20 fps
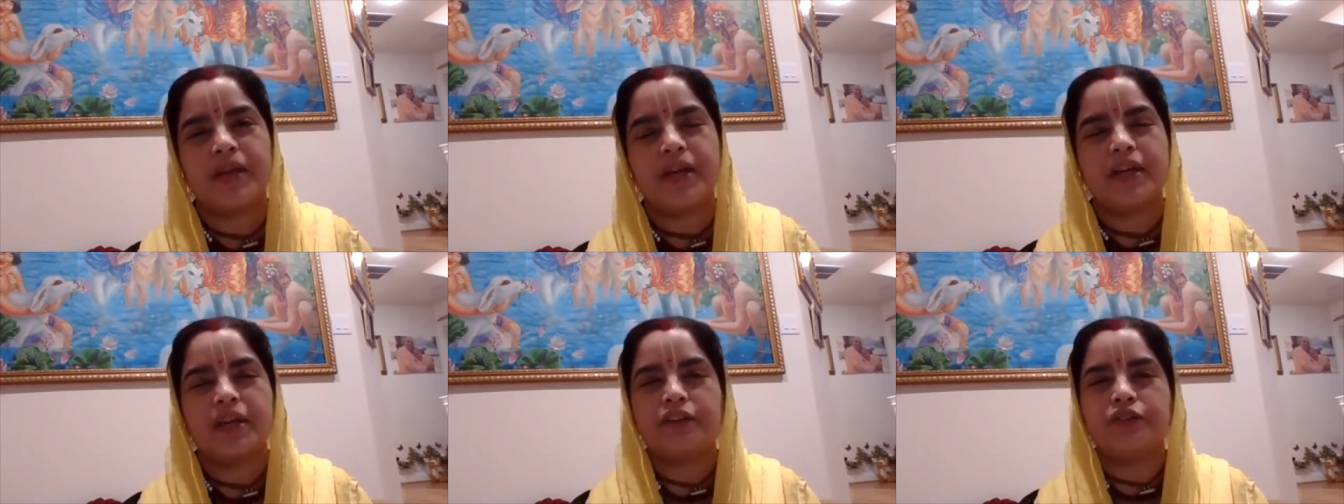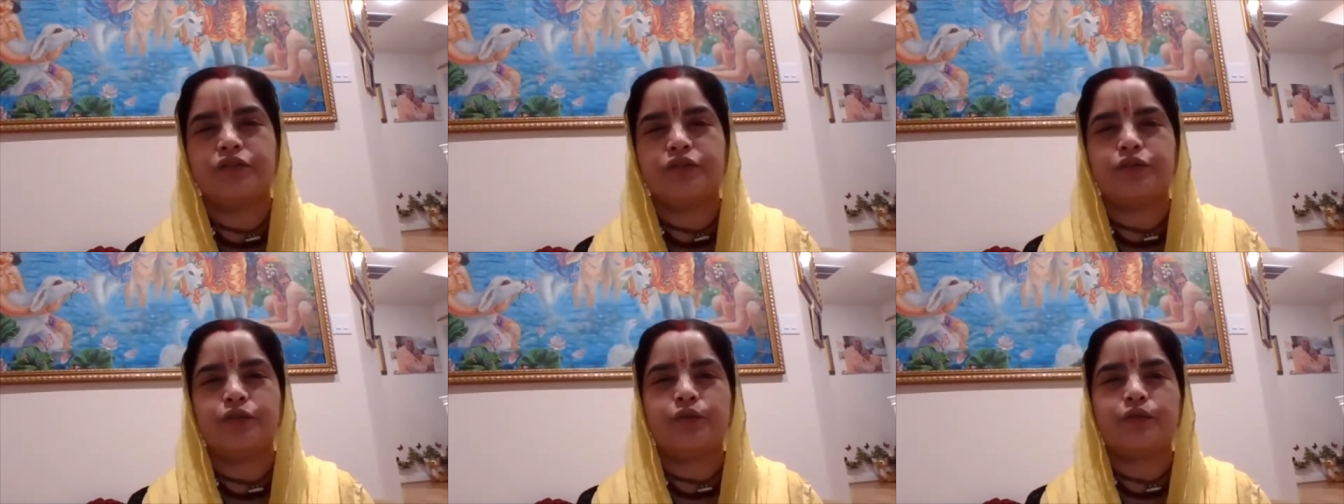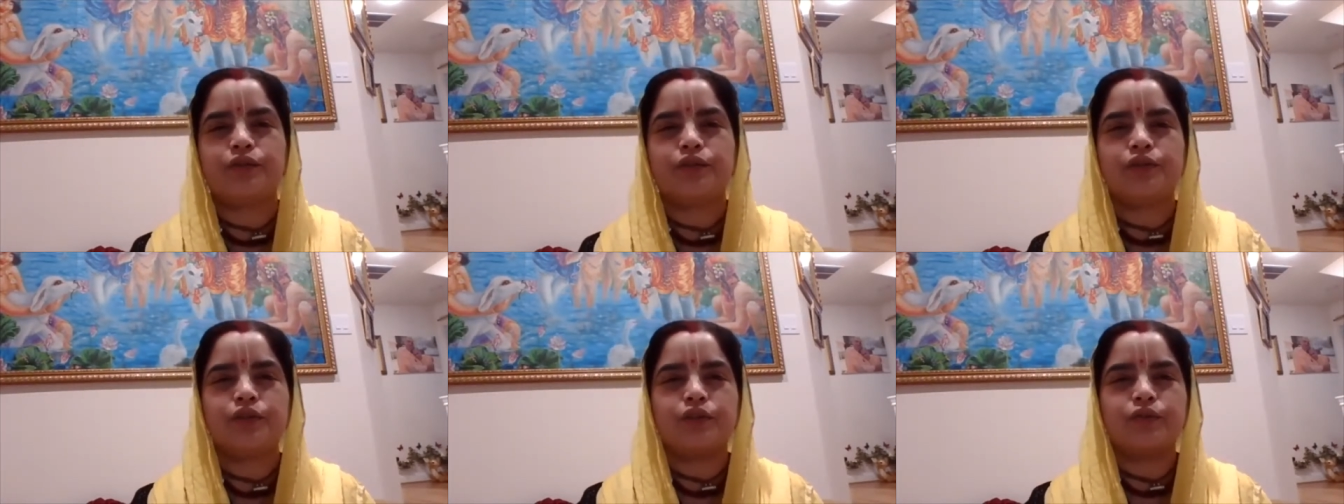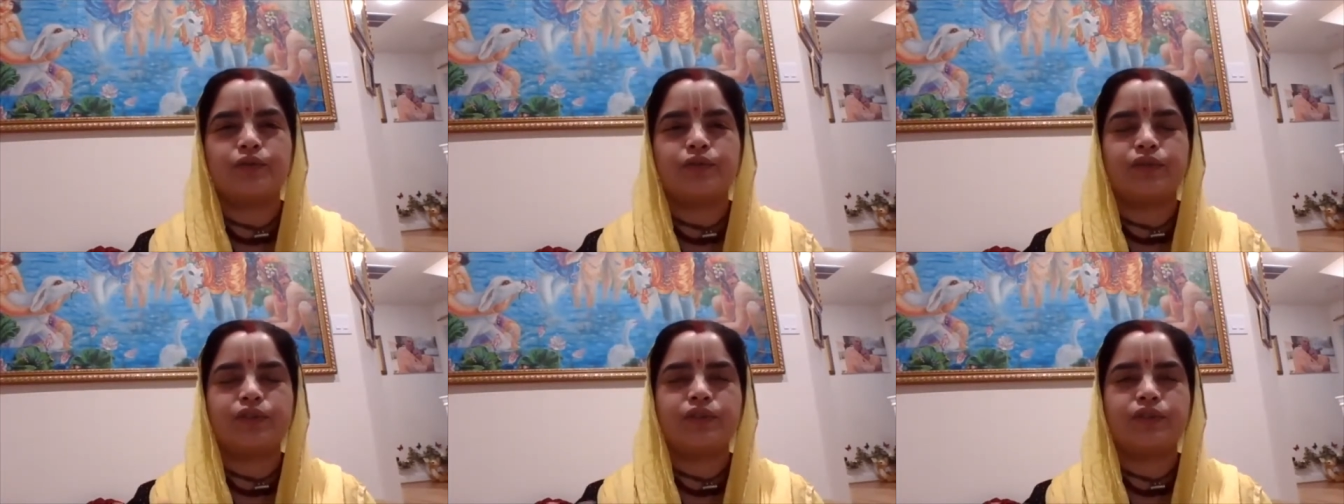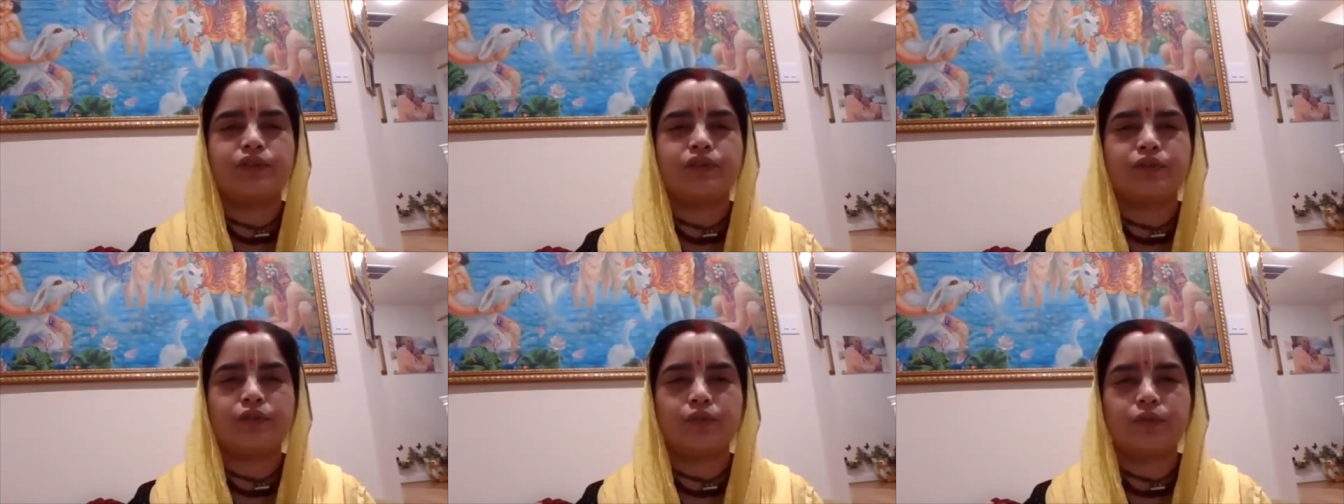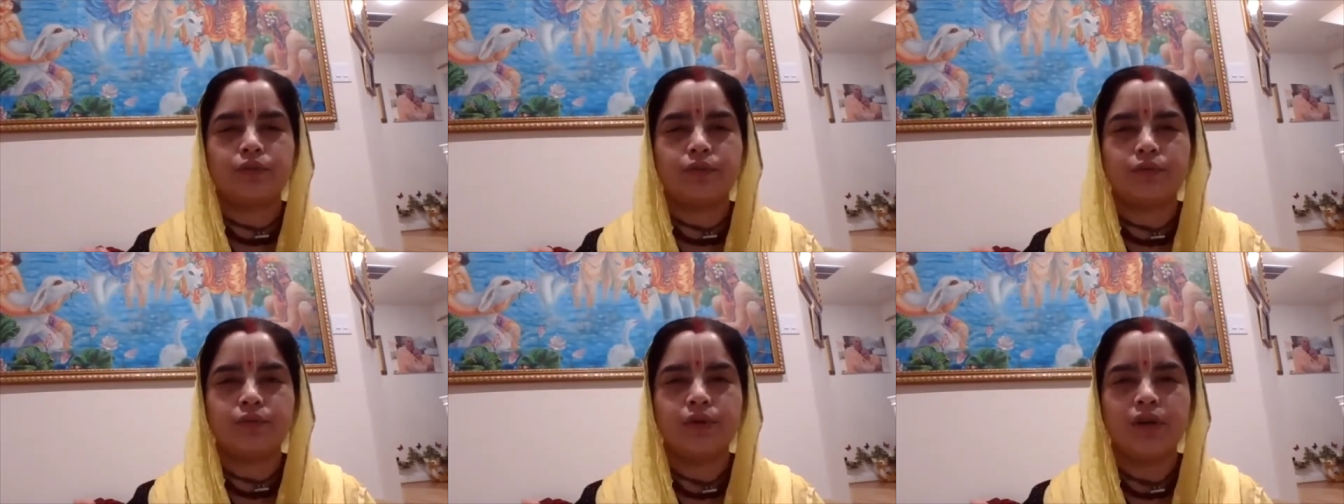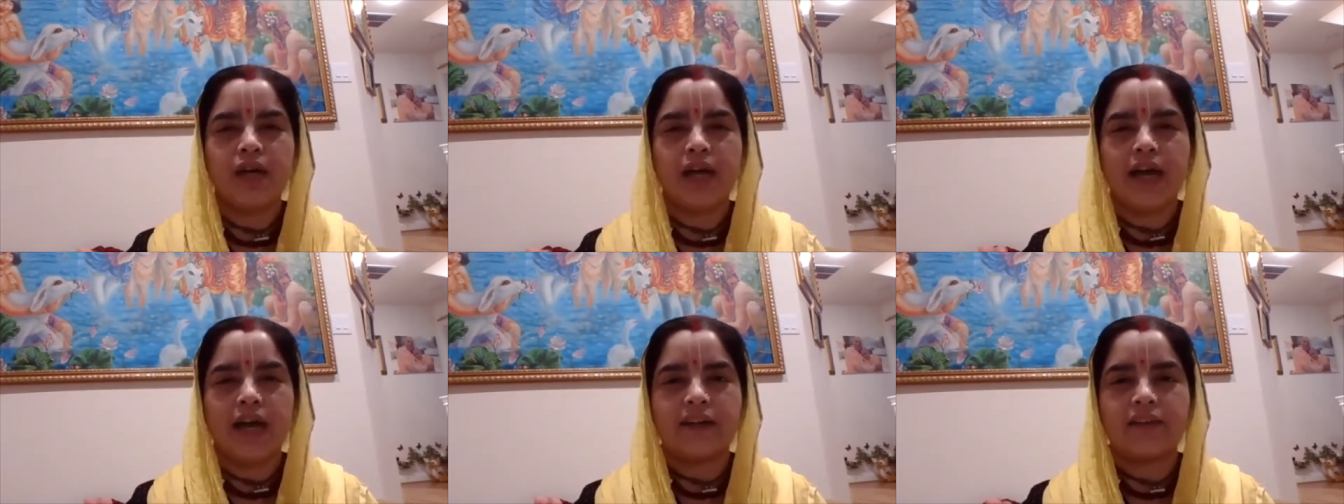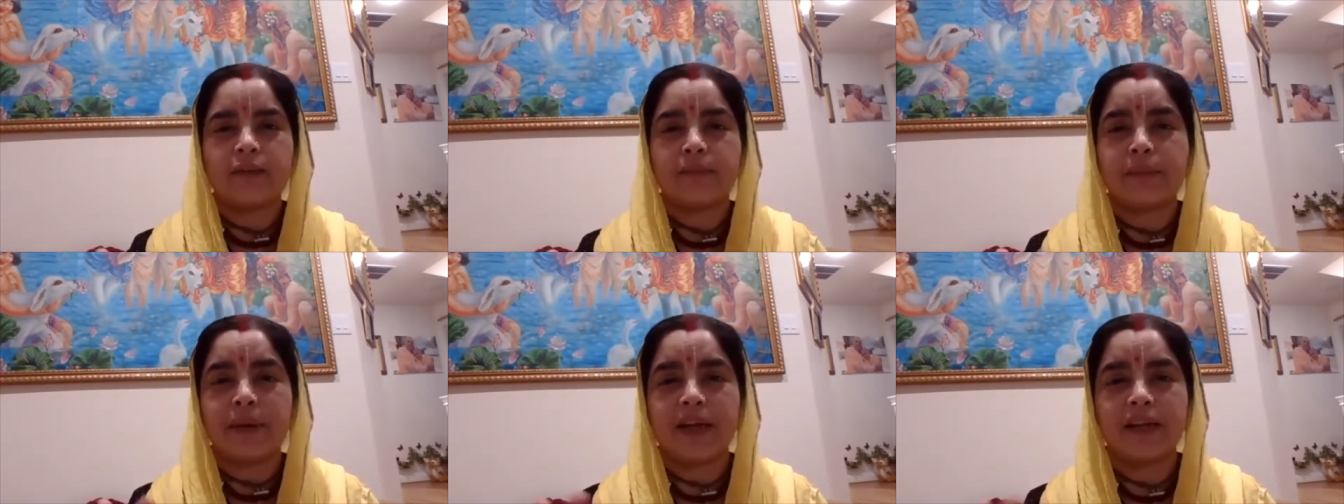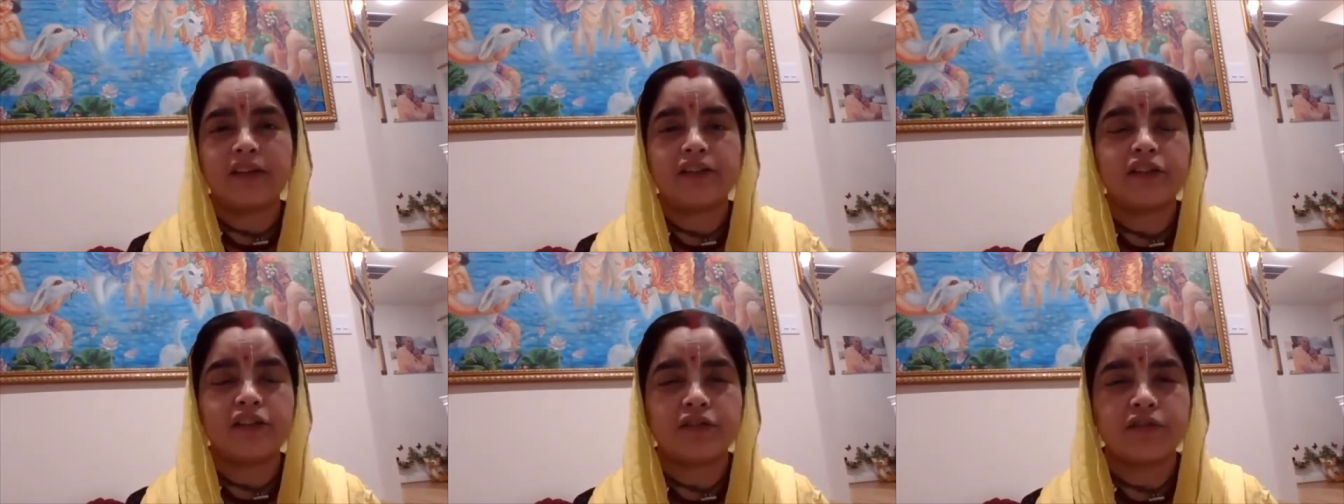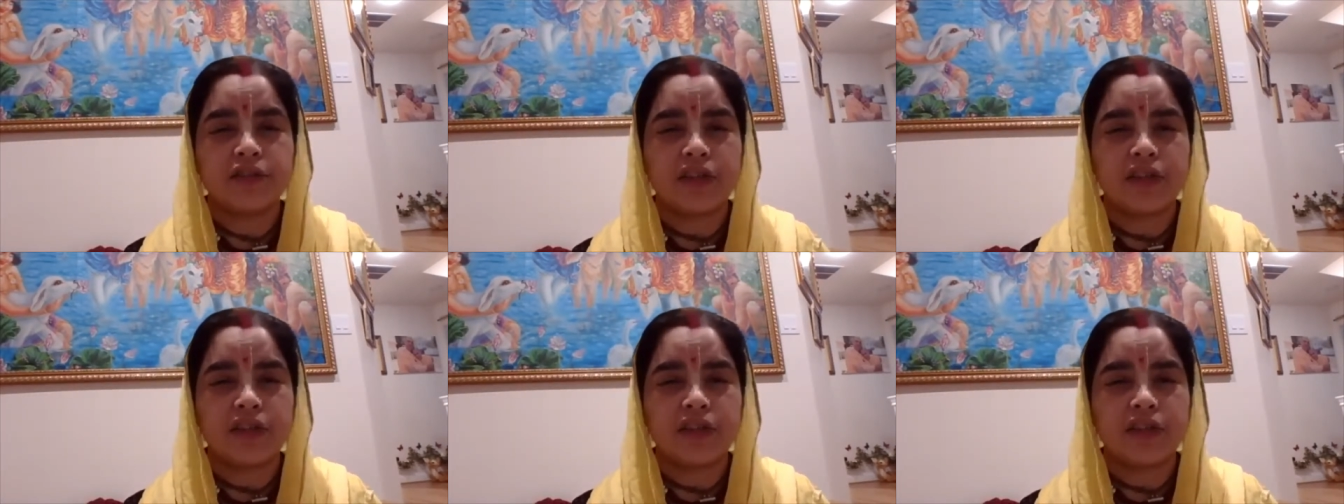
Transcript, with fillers: you know those servants who at the palace of